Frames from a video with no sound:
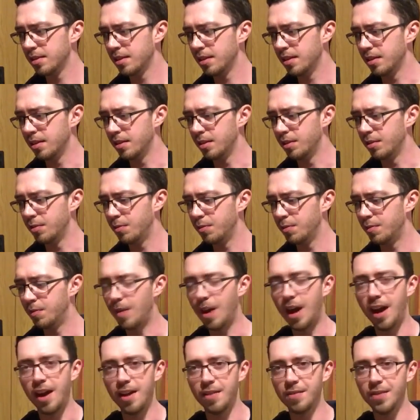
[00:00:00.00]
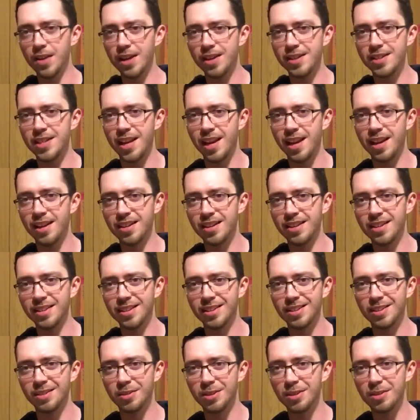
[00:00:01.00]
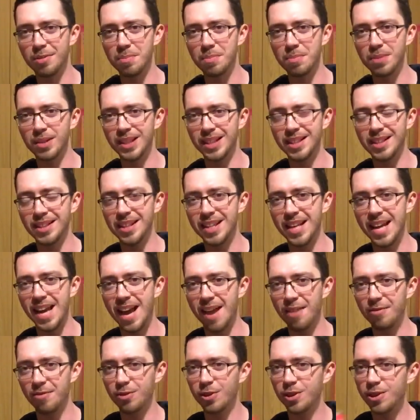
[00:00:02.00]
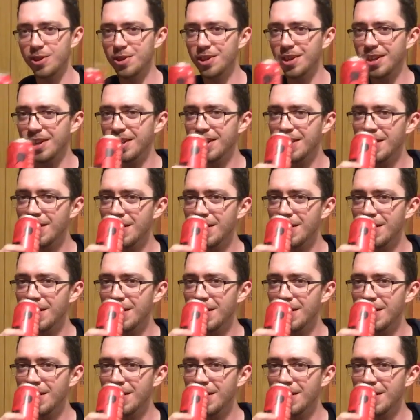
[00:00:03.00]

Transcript: I don't know, 5 out of 10, completely average.